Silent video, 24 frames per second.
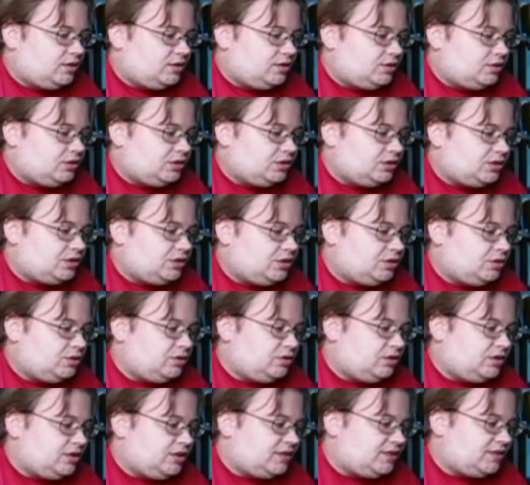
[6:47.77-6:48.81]
due
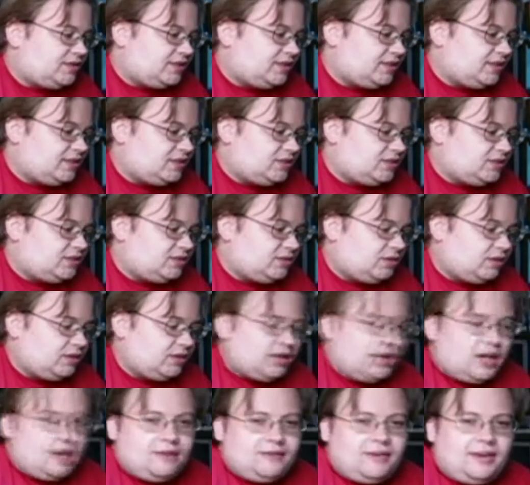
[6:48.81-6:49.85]
to these things
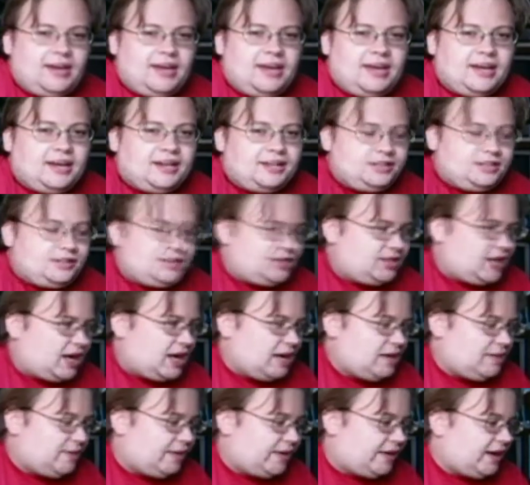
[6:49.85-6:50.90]
going out of hand,
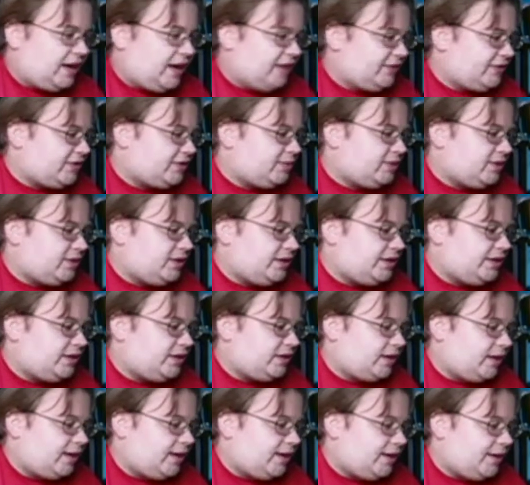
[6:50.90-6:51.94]
I might have to
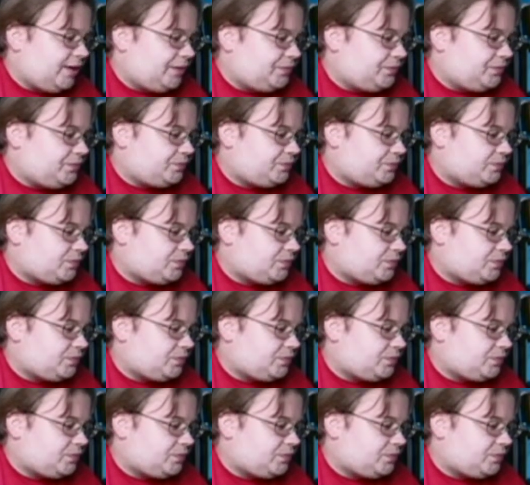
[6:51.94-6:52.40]
be, um,